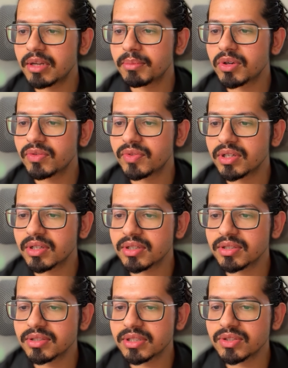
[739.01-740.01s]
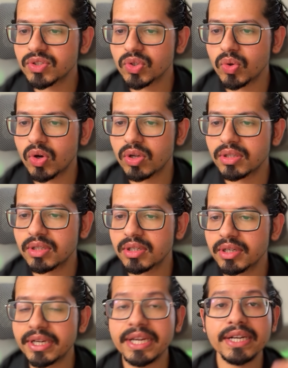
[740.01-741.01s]
The number of workers and so on,
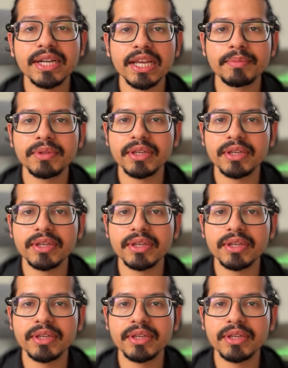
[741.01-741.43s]
the create time,